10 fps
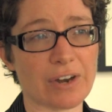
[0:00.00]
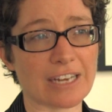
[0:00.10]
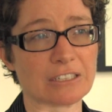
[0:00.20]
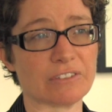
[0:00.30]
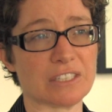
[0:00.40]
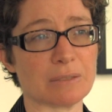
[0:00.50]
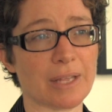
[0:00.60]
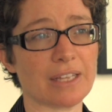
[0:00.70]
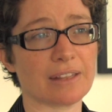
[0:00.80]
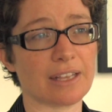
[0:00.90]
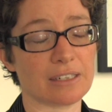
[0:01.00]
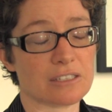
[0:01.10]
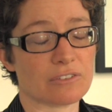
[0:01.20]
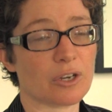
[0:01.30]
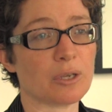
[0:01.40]
for activism, that
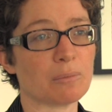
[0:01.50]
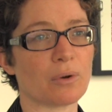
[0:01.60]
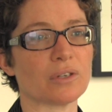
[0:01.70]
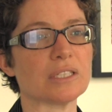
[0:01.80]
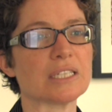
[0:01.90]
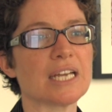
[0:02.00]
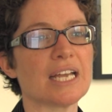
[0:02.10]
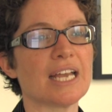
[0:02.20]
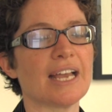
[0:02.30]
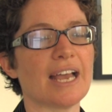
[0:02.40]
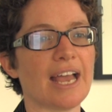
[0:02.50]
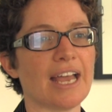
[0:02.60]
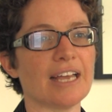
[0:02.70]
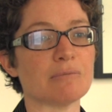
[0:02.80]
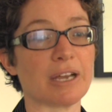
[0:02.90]
it is very important.
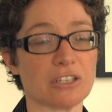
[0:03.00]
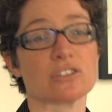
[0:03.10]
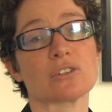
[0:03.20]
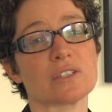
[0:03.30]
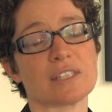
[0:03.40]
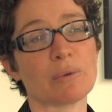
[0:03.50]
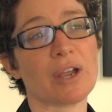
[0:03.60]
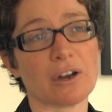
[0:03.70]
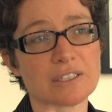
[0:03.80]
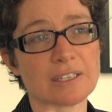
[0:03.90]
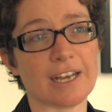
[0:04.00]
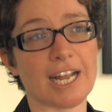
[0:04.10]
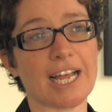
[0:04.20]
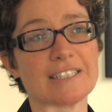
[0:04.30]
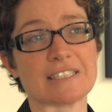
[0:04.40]
And my concern is that we aren't,
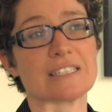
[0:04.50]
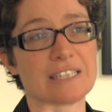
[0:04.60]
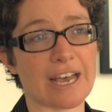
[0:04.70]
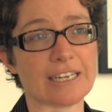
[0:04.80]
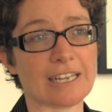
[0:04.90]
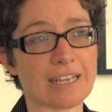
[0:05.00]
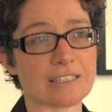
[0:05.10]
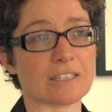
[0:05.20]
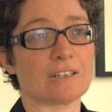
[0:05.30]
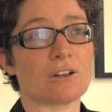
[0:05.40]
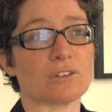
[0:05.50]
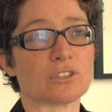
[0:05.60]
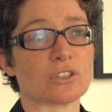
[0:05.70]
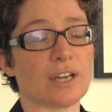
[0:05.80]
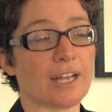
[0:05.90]
as a society, as a
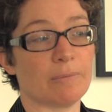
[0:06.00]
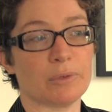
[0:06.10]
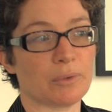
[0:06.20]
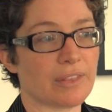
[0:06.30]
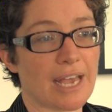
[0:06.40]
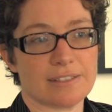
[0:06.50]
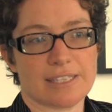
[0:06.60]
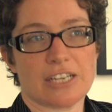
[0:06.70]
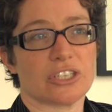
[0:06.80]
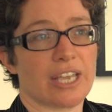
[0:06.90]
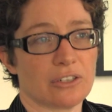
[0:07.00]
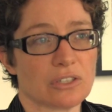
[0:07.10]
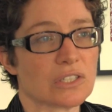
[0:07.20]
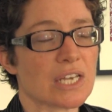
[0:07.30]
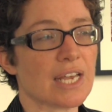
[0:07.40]
culture, as
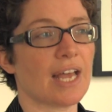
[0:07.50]
educators.